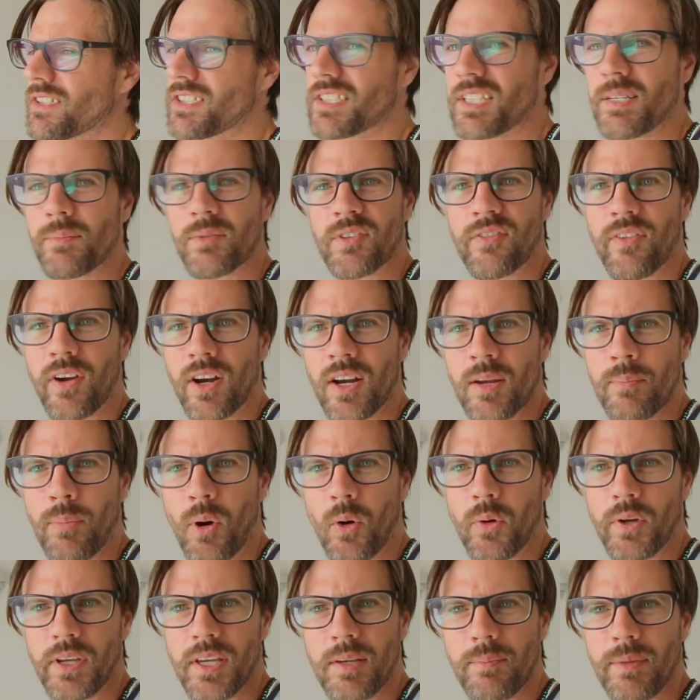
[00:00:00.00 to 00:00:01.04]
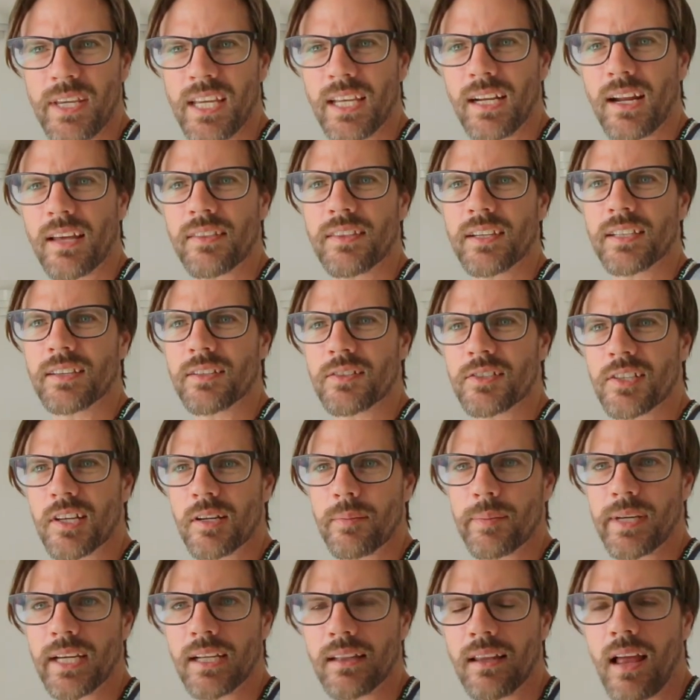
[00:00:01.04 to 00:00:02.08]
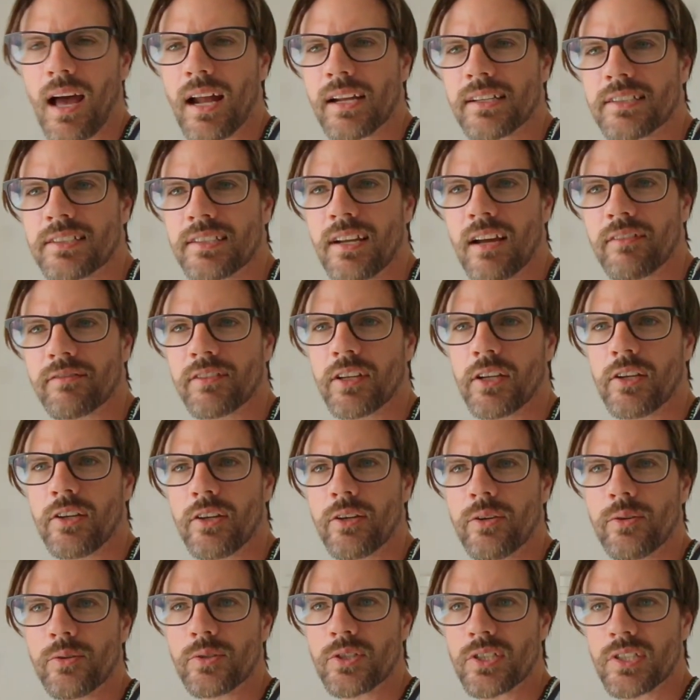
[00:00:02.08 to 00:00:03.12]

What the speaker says: Seems very bohemian. I think there's going to be a lot of stuff to do.